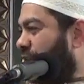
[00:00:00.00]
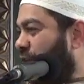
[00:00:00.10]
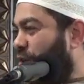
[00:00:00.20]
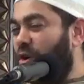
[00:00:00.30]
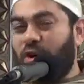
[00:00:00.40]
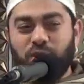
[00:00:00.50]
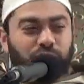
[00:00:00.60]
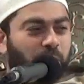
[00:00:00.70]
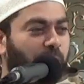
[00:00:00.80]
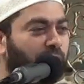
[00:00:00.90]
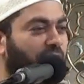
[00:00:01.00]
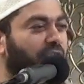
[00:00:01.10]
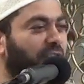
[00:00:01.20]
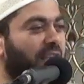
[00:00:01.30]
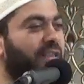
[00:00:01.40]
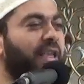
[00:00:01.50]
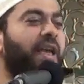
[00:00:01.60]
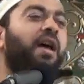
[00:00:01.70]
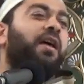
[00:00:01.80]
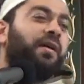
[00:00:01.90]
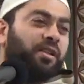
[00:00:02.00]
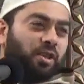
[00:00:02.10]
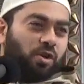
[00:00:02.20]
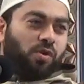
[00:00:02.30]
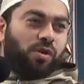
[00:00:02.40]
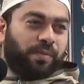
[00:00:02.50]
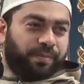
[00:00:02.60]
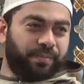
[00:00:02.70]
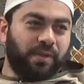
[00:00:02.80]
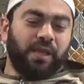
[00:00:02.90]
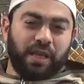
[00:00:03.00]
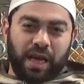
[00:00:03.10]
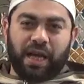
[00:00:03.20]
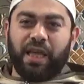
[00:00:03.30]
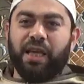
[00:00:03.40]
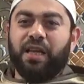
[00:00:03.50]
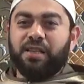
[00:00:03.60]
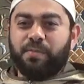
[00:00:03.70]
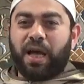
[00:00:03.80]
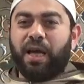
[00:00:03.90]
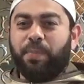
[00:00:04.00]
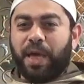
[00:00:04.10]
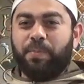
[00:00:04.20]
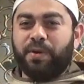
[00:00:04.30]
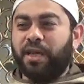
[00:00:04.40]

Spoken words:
you don't go to your professor and say, here is my paper,